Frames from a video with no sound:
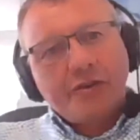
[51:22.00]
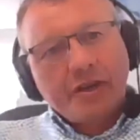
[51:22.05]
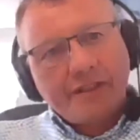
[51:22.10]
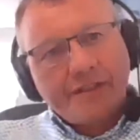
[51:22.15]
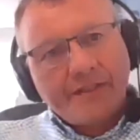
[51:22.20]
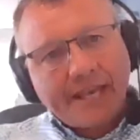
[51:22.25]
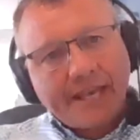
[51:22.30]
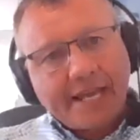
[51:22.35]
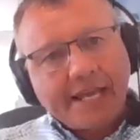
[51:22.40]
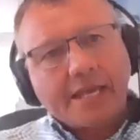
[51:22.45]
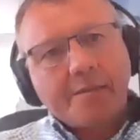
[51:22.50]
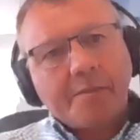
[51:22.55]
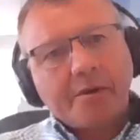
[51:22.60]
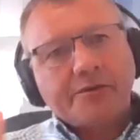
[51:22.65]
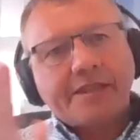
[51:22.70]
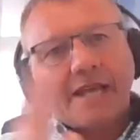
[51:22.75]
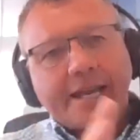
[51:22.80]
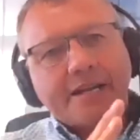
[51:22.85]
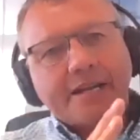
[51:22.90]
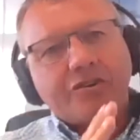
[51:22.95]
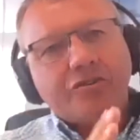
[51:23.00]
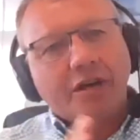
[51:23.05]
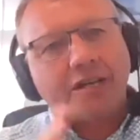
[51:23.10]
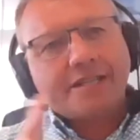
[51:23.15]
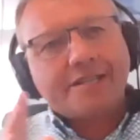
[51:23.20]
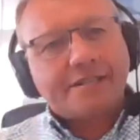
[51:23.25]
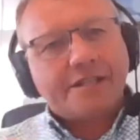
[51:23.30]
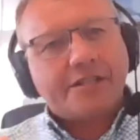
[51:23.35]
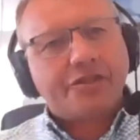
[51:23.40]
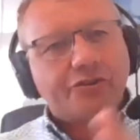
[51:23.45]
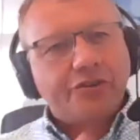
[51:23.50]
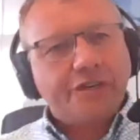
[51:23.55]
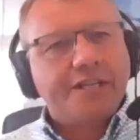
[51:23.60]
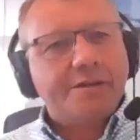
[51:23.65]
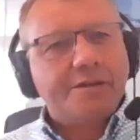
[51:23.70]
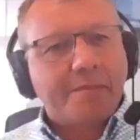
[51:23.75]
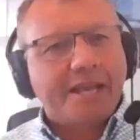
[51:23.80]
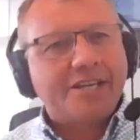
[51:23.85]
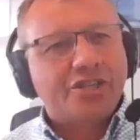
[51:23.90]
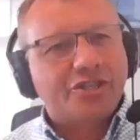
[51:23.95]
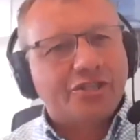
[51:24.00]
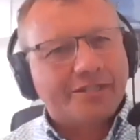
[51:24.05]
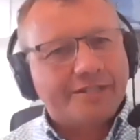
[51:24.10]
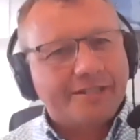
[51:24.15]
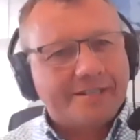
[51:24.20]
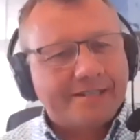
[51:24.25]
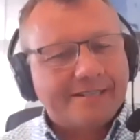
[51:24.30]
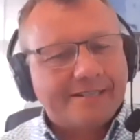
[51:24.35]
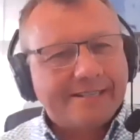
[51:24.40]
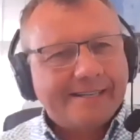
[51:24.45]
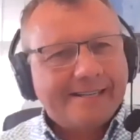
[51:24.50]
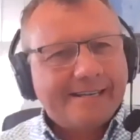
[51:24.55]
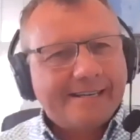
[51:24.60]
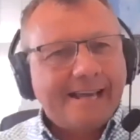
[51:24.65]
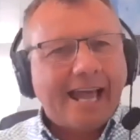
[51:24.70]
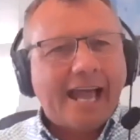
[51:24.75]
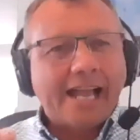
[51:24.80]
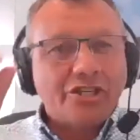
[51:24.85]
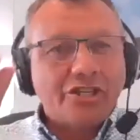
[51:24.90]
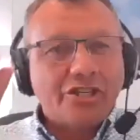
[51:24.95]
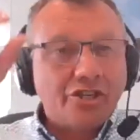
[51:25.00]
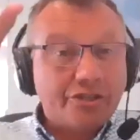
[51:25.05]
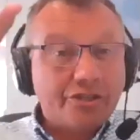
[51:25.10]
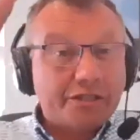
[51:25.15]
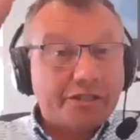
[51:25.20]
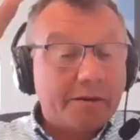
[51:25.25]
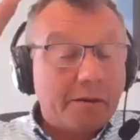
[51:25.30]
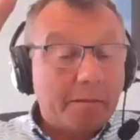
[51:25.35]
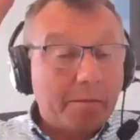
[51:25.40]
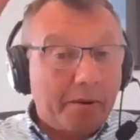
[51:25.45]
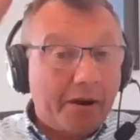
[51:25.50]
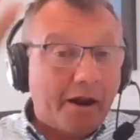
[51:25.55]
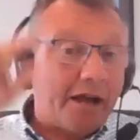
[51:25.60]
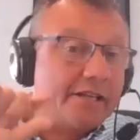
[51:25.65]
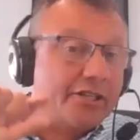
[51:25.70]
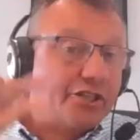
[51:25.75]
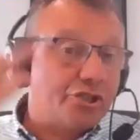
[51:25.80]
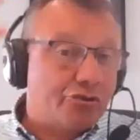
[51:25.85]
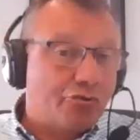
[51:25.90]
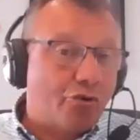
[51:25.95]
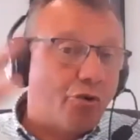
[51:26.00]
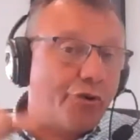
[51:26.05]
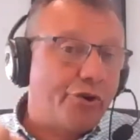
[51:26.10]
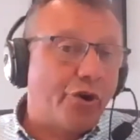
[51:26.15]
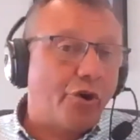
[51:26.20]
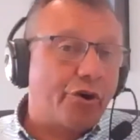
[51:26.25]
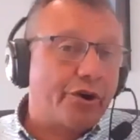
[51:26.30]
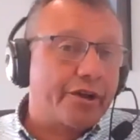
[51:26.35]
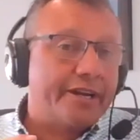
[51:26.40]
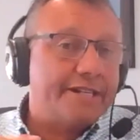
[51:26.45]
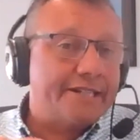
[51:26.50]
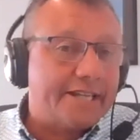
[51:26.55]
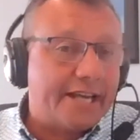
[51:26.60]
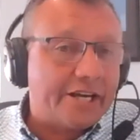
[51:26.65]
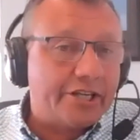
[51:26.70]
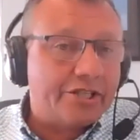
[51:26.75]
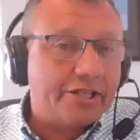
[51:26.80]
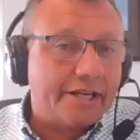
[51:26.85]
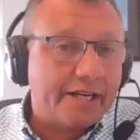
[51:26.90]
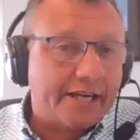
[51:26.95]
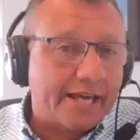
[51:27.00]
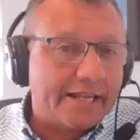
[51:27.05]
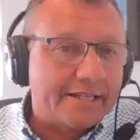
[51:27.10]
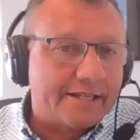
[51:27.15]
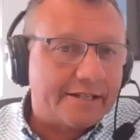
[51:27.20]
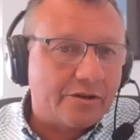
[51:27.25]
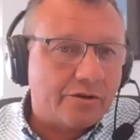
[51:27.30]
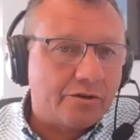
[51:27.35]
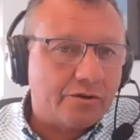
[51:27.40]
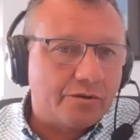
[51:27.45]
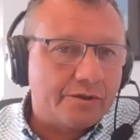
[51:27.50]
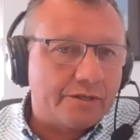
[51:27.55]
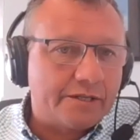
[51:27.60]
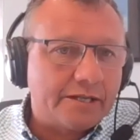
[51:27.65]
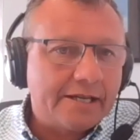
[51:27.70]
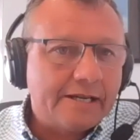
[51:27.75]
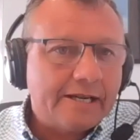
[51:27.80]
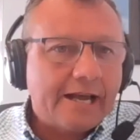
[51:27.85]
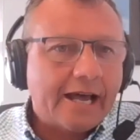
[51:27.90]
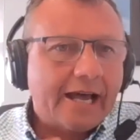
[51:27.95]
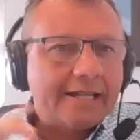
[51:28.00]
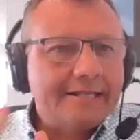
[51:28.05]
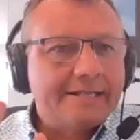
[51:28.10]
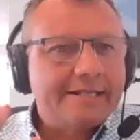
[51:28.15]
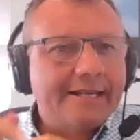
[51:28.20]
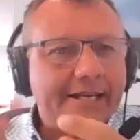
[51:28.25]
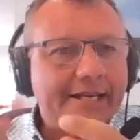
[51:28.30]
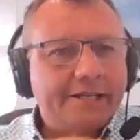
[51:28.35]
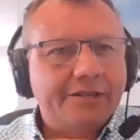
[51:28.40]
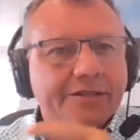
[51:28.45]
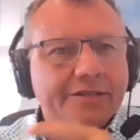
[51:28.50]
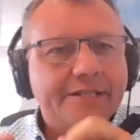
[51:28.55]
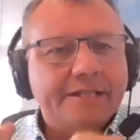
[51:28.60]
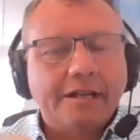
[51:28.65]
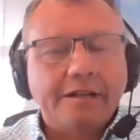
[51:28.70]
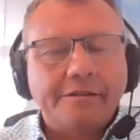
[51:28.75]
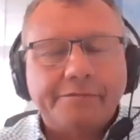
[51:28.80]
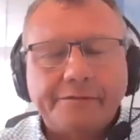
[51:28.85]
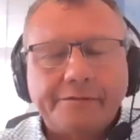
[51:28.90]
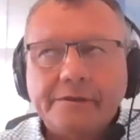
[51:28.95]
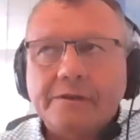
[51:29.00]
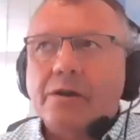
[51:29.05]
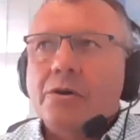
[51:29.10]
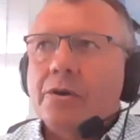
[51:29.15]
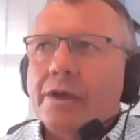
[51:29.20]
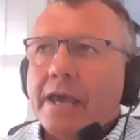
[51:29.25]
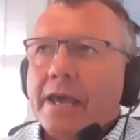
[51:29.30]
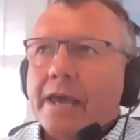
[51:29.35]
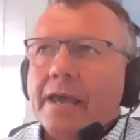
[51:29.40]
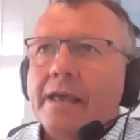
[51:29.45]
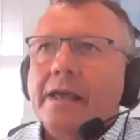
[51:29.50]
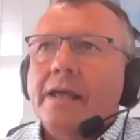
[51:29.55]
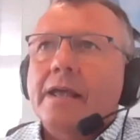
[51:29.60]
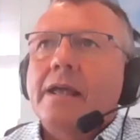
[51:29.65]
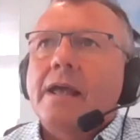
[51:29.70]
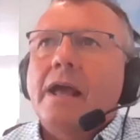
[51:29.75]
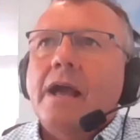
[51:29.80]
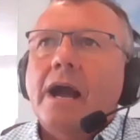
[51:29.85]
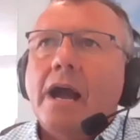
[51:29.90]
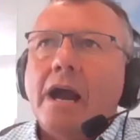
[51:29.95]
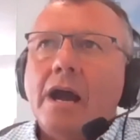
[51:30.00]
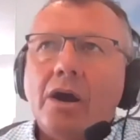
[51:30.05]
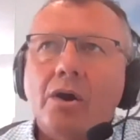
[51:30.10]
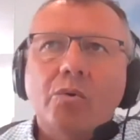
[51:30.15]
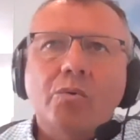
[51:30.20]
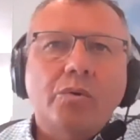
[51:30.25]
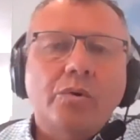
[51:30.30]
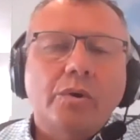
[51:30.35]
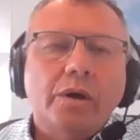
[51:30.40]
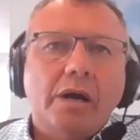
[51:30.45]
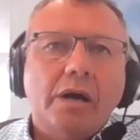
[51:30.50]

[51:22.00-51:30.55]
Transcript: think about that across the 3 dimensions and just plot your own organization against those and say to yourself, okay, how